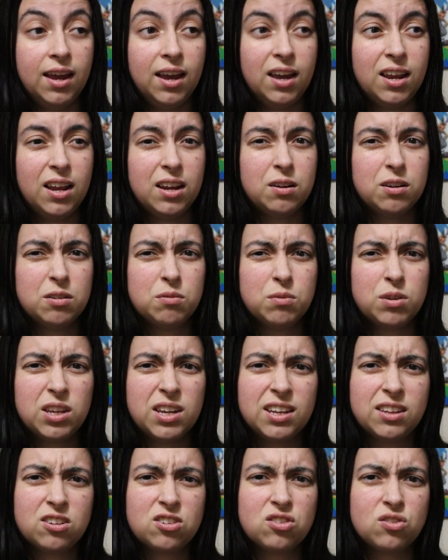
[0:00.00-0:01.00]
And I didn't
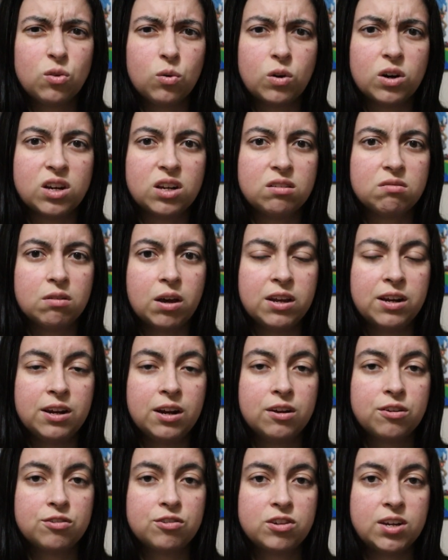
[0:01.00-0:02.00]
really get the story. I
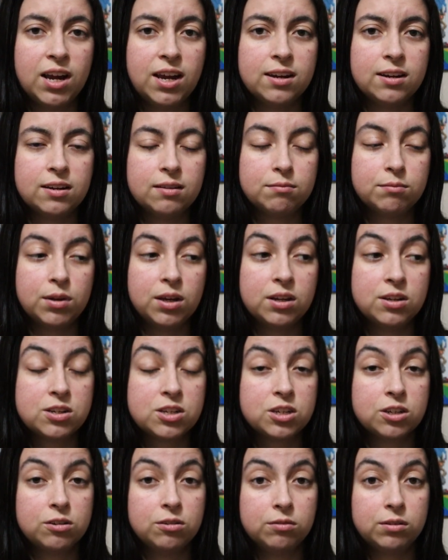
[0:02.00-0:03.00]
didn't understand it
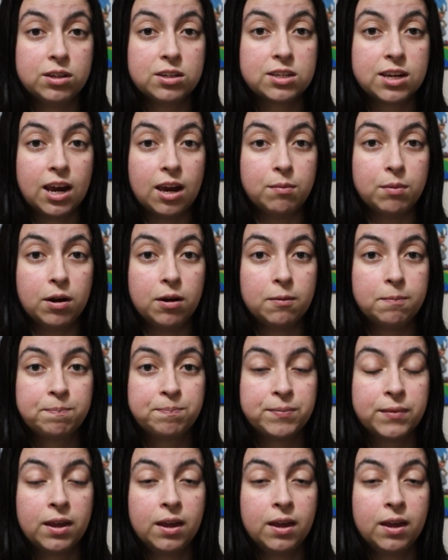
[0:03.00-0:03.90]
until this came out.